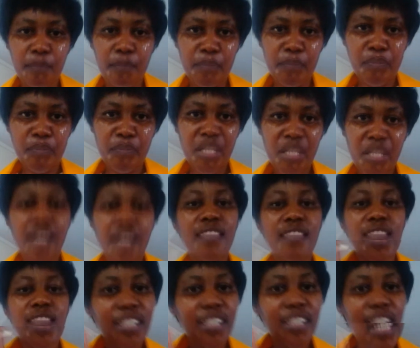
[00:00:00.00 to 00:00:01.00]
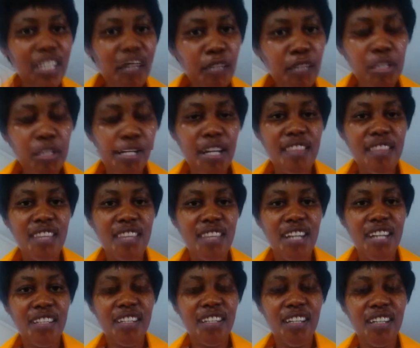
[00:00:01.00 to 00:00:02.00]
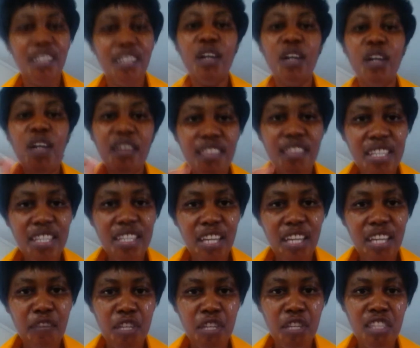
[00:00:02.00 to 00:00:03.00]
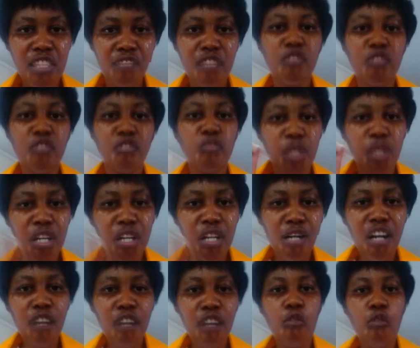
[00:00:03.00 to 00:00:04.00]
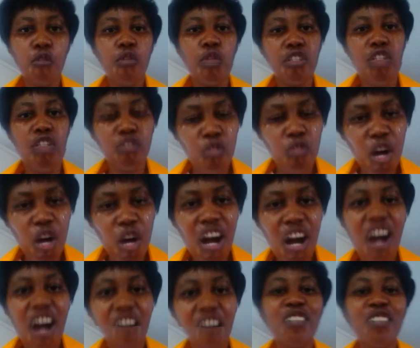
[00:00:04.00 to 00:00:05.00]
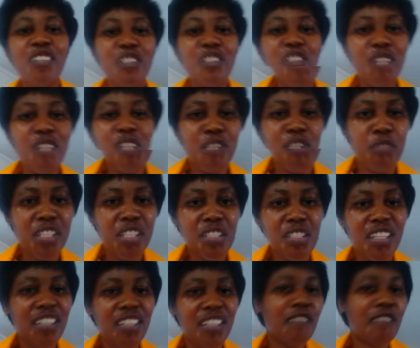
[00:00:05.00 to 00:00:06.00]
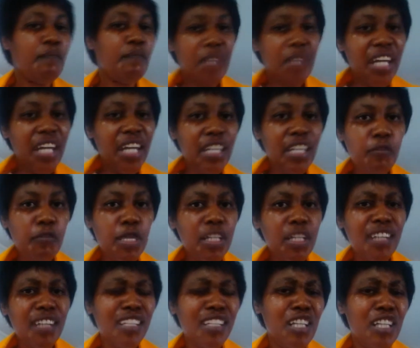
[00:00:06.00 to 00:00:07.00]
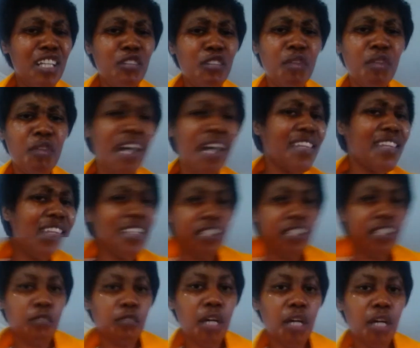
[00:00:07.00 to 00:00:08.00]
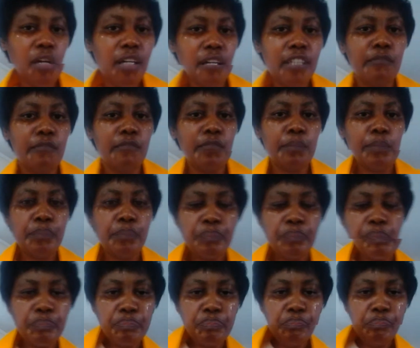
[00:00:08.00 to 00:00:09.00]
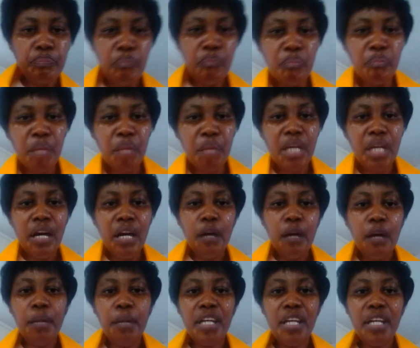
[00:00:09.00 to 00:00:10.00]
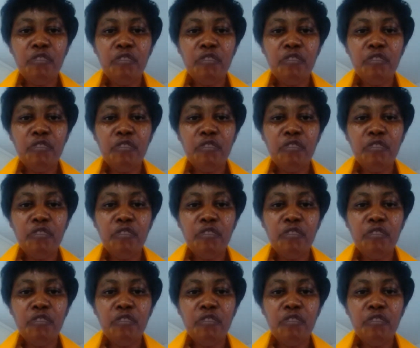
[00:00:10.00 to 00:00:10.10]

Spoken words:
And that even on that day, then everything should be according to how you would appreciate it. And if it doesn't look right, then it's fine. But if you